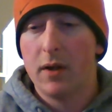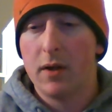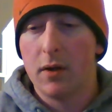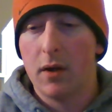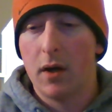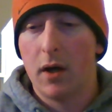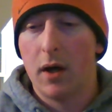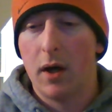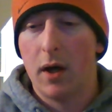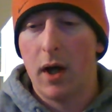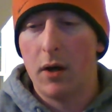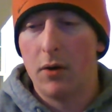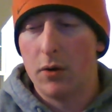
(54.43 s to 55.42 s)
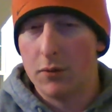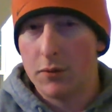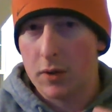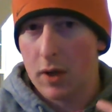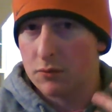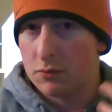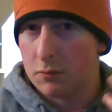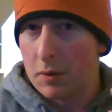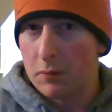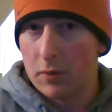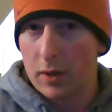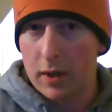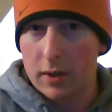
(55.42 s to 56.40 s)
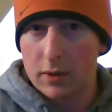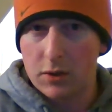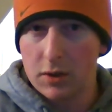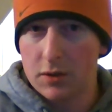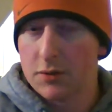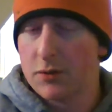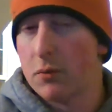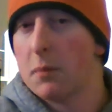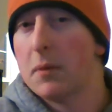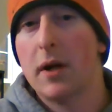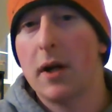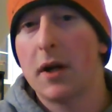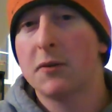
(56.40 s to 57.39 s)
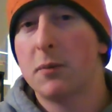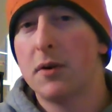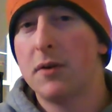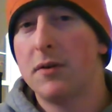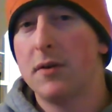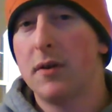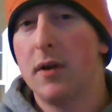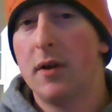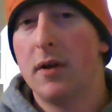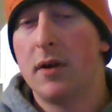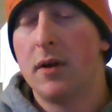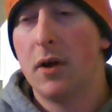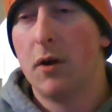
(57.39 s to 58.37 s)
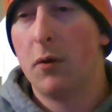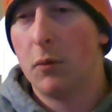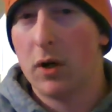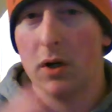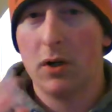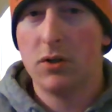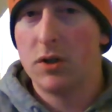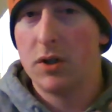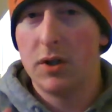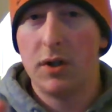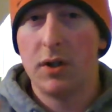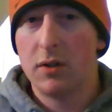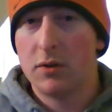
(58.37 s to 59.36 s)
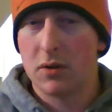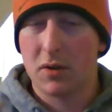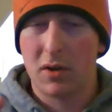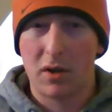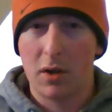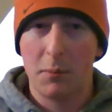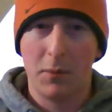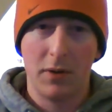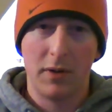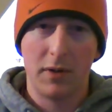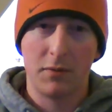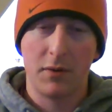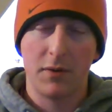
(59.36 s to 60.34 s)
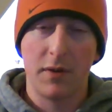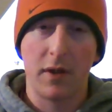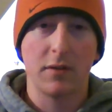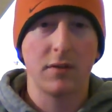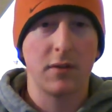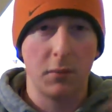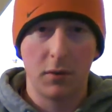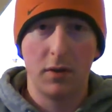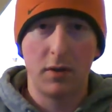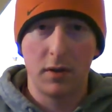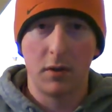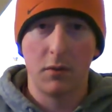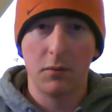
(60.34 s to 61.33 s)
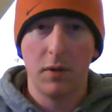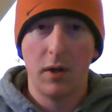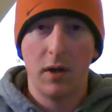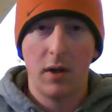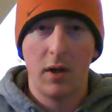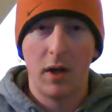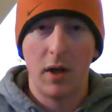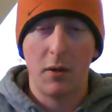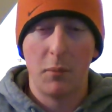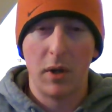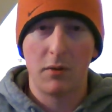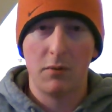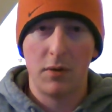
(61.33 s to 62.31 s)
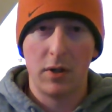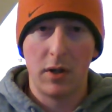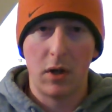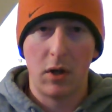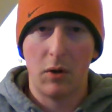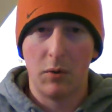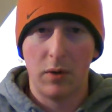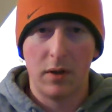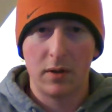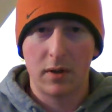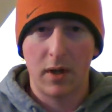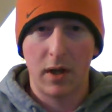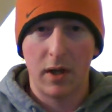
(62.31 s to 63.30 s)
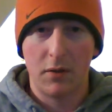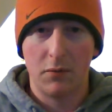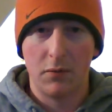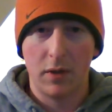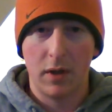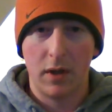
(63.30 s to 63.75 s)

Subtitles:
don't know if you guys remember like Gia's 3-Minute Experts. You know, where she took a couple of different things and would, you know, make a video and kind of,